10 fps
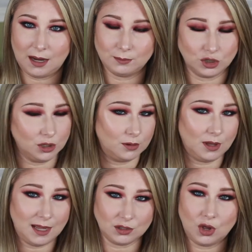I'm sure it'll
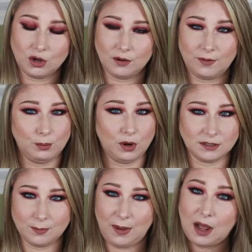last longer if I brought
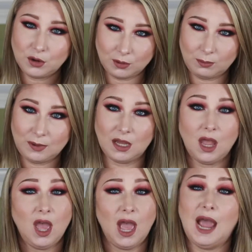some powder with me
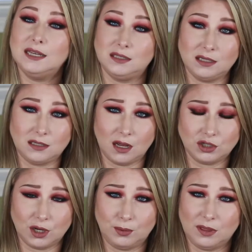and did
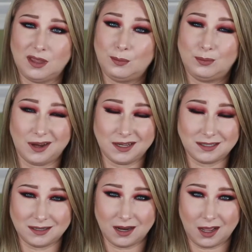touch up with it, but I
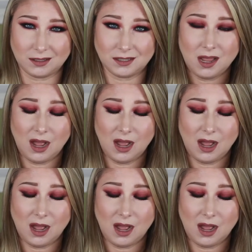did not.